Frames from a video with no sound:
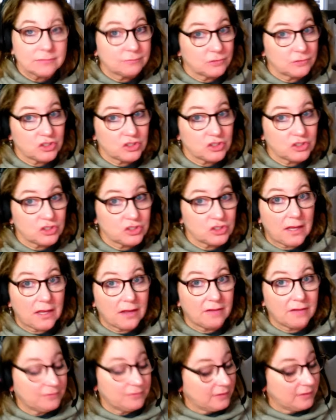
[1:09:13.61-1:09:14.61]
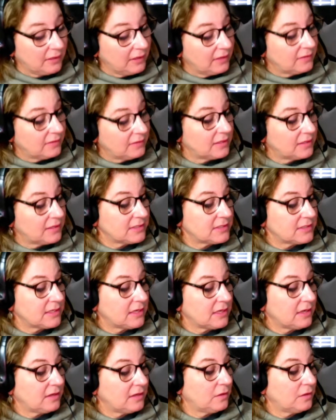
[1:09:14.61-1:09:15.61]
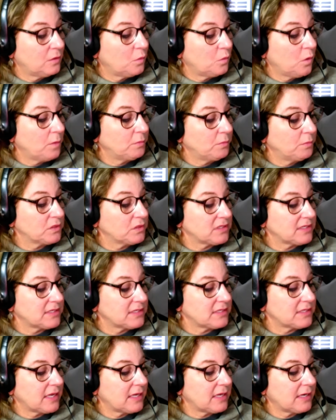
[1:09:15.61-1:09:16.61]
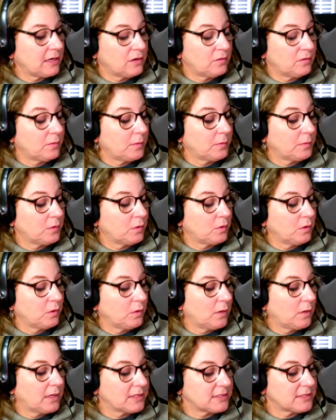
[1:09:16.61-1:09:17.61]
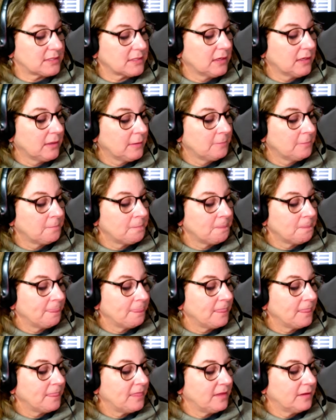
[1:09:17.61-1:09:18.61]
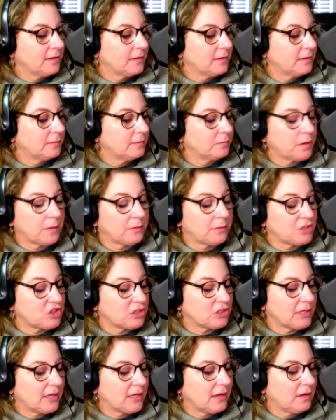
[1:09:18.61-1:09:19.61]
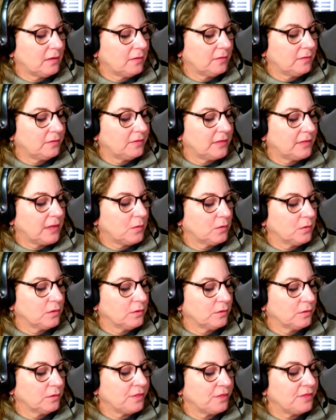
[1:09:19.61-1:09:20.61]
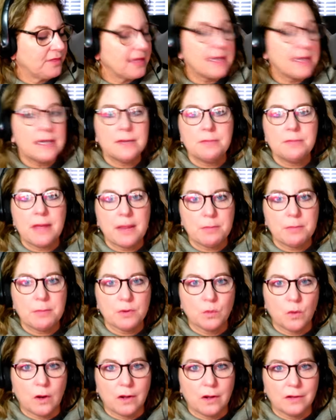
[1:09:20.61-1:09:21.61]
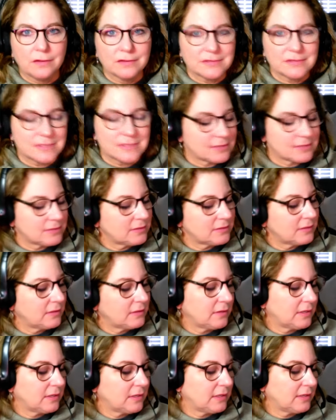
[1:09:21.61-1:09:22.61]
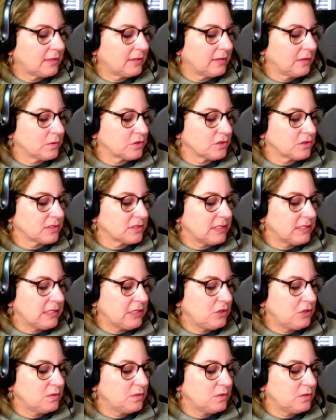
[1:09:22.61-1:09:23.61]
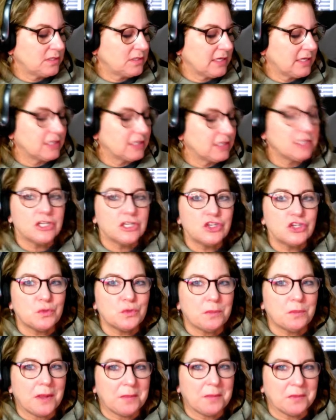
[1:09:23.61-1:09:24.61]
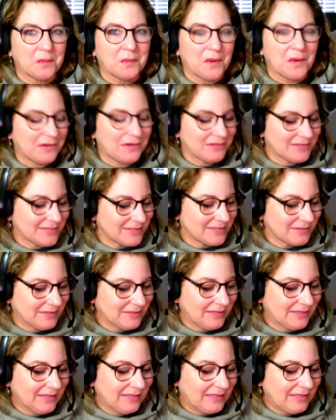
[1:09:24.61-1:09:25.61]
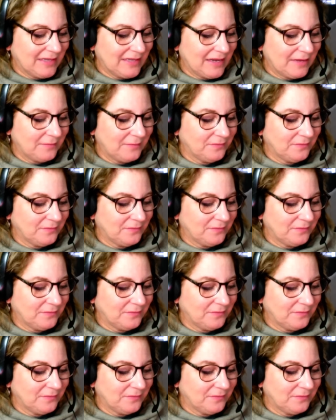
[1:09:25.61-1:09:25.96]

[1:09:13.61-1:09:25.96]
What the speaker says: Sure enough, they say, the one person said, I don't remember who it was, the probably Janelle, they were thin paper walls. And then I think it was Christine who said tissue paper walls. Yeah.